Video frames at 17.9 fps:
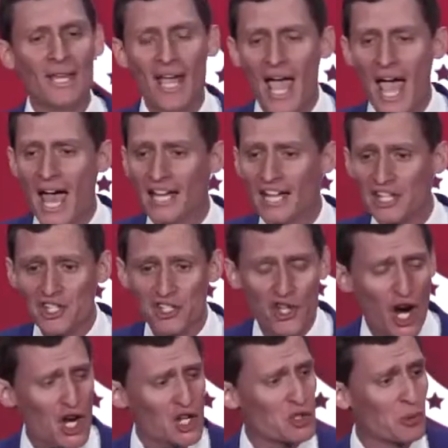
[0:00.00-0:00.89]
And it
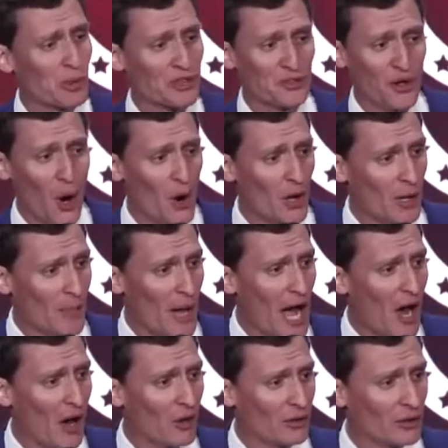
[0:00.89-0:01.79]
starts with throwing them
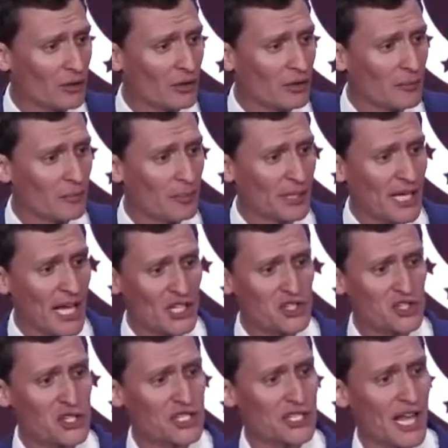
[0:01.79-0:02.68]
out, but that's
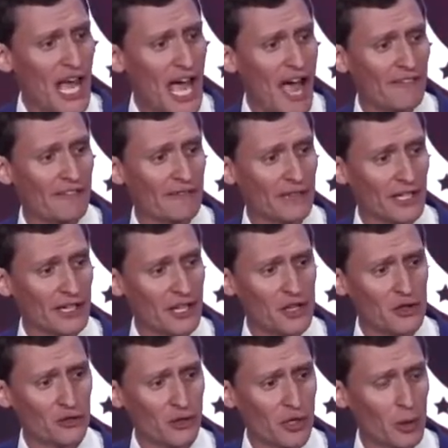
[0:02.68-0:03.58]
just the half of it. Then
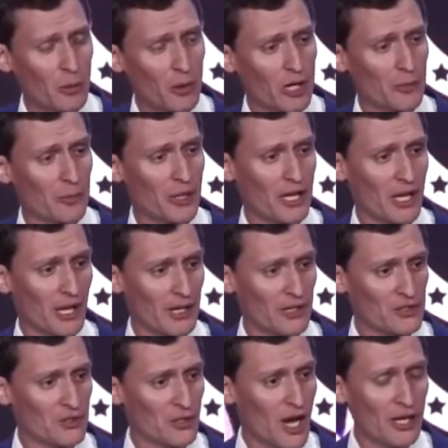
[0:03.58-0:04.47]
the real work
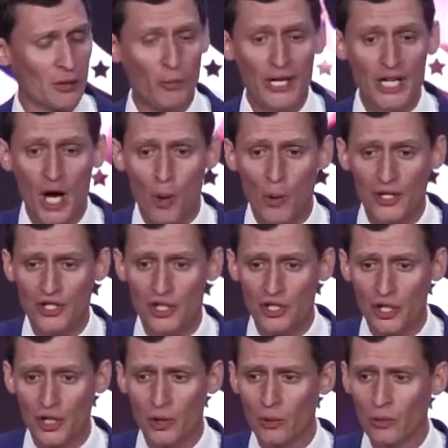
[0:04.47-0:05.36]
begins, right? And we know what to
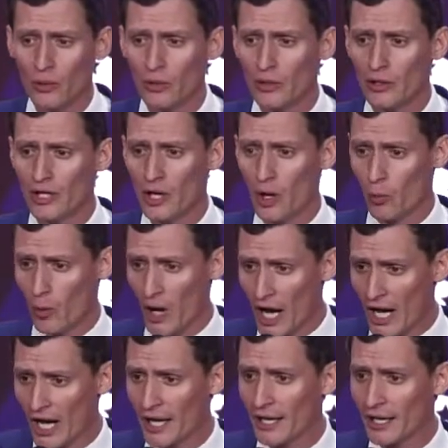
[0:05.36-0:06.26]
do. You know
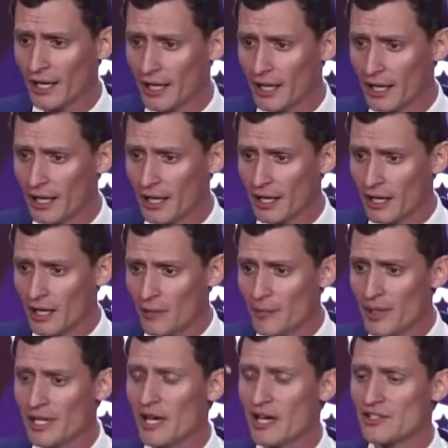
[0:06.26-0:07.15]
why?
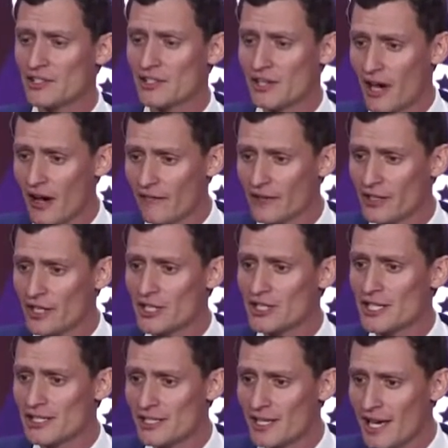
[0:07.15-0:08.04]
Because Governor
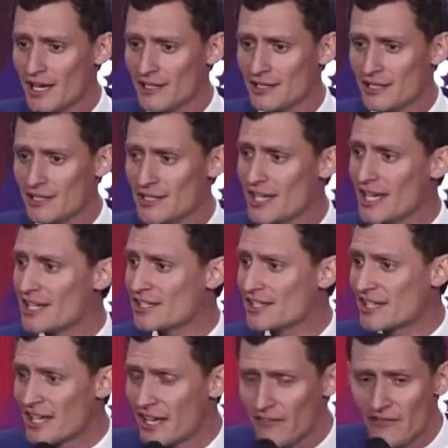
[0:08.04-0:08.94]
DeSantis is
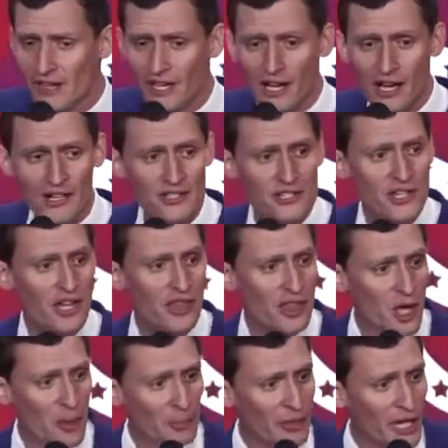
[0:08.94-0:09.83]
giving us
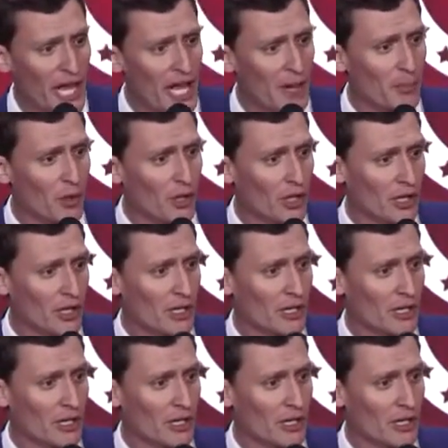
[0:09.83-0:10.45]
the playbook.